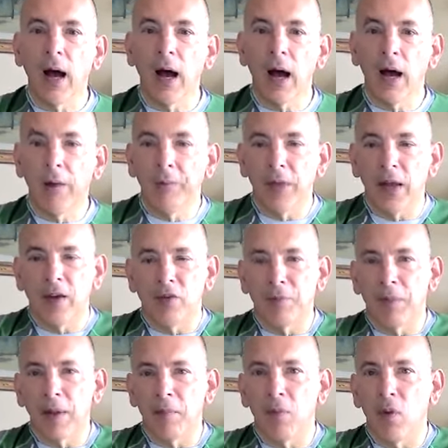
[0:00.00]
And it's a
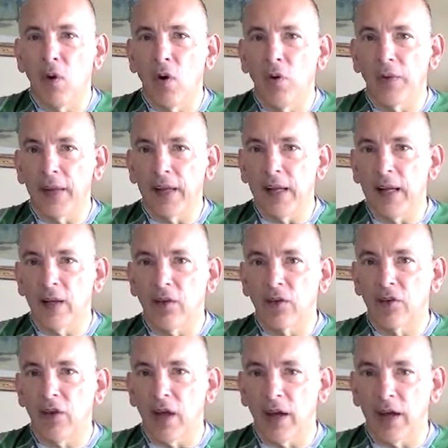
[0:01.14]
bit more on the inner
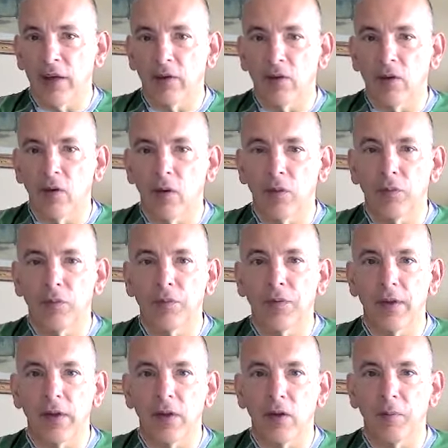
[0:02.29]
side of
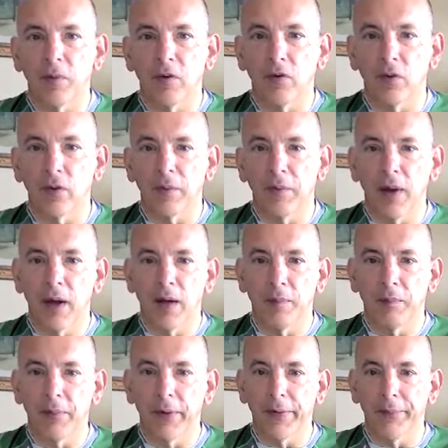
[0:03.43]
the humerus or
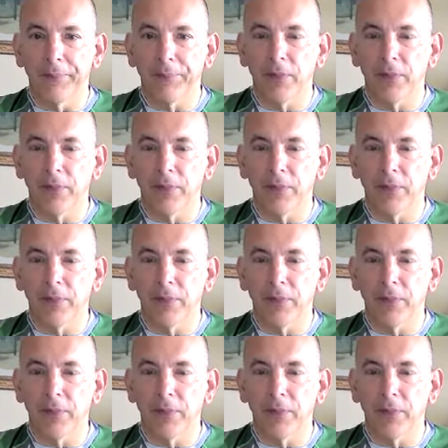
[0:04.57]
arm bone.